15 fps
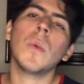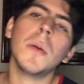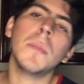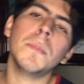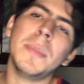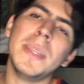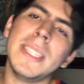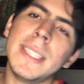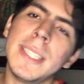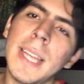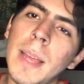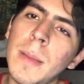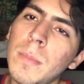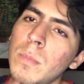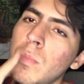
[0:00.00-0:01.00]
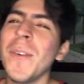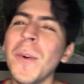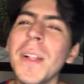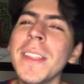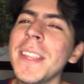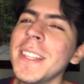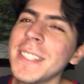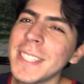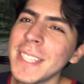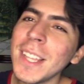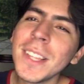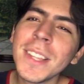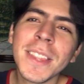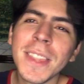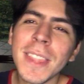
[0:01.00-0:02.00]
want pizza. Well, that's
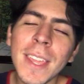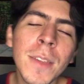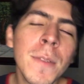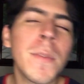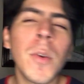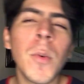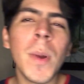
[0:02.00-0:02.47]
all. Thank you for